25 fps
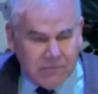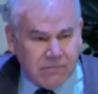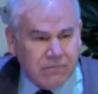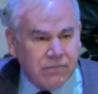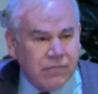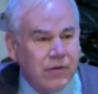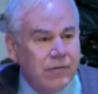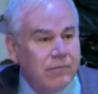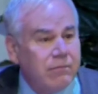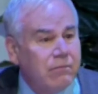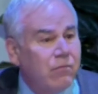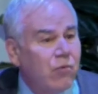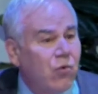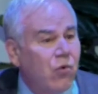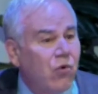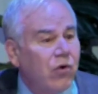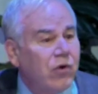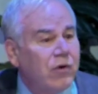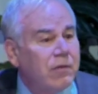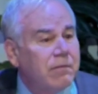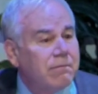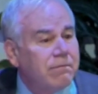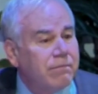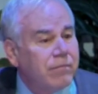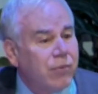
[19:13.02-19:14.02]
But
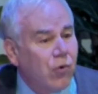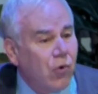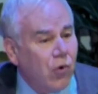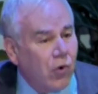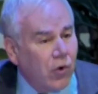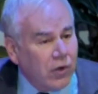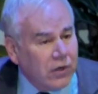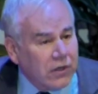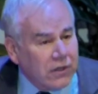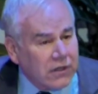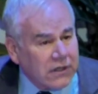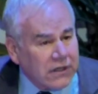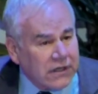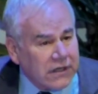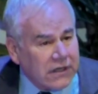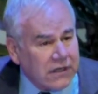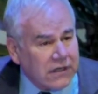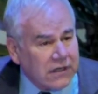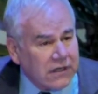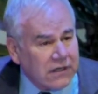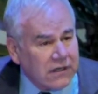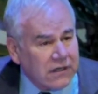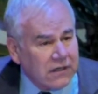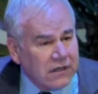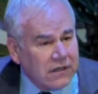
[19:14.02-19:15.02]
more importantly,
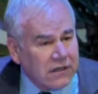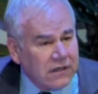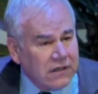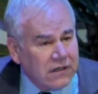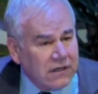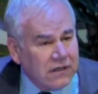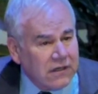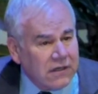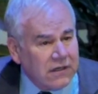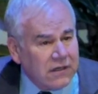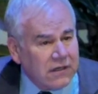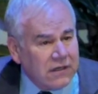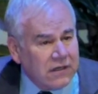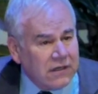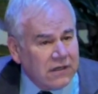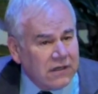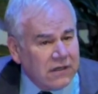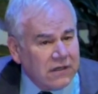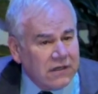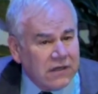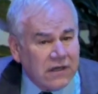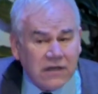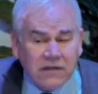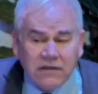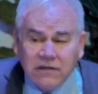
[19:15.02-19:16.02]

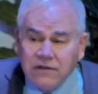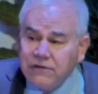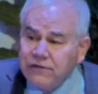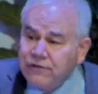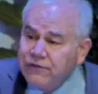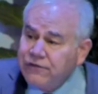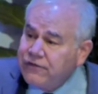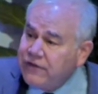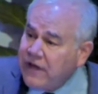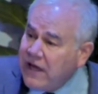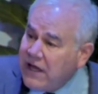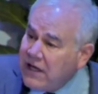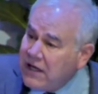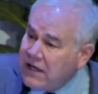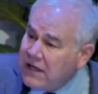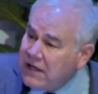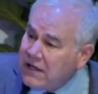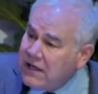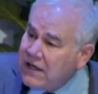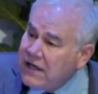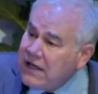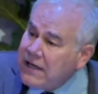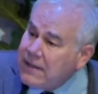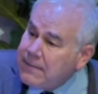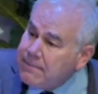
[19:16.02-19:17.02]
can you say it
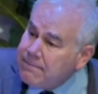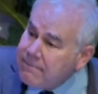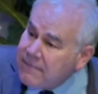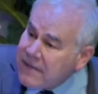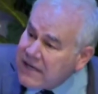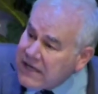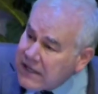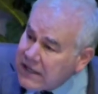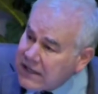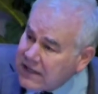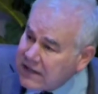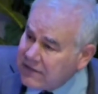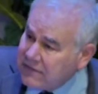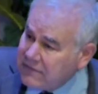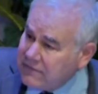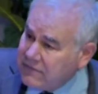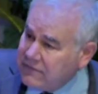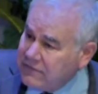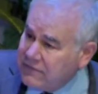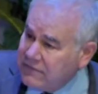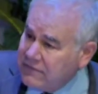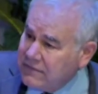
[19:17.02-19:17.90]
and mean it?